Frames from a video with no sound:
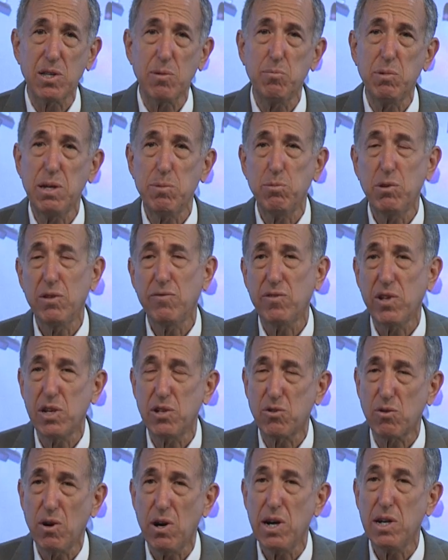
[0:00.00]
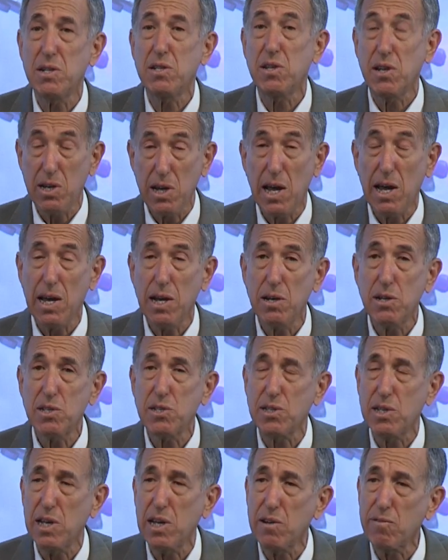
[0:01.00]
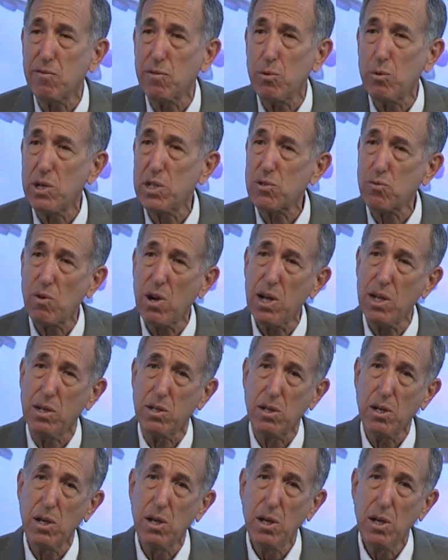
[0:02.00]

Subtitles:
to people if they try today to stand for what's right.